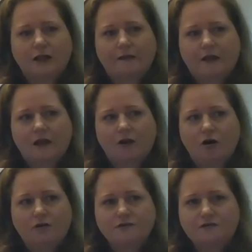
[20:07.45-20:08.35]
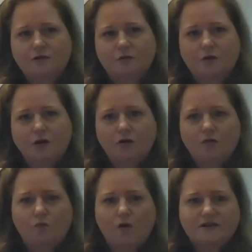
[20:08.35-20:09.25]
and then in also
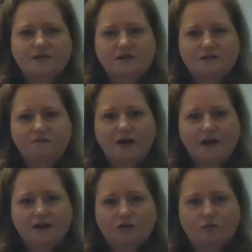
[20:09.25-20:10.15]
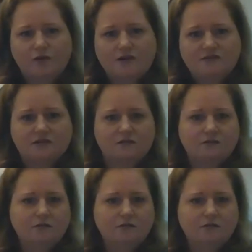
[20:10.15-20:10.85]
wanting to find a reason